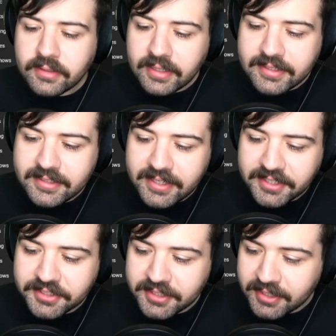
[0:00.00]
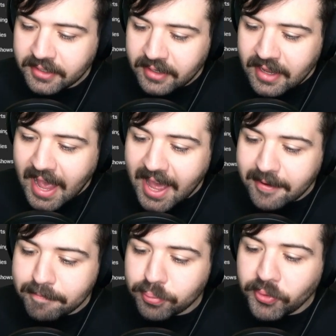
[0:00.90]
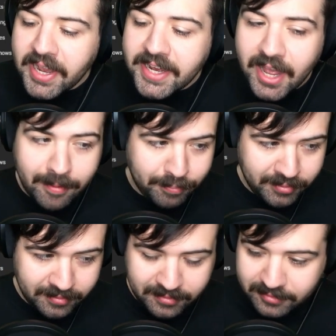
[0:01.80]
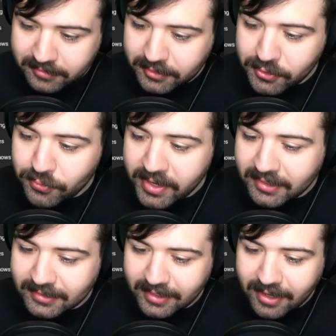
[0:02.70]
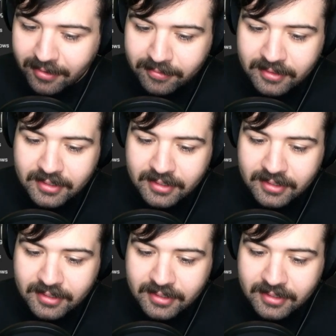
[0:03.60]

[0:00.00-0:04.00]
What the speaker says: Let's see, she had a breakup 2 weeks ago,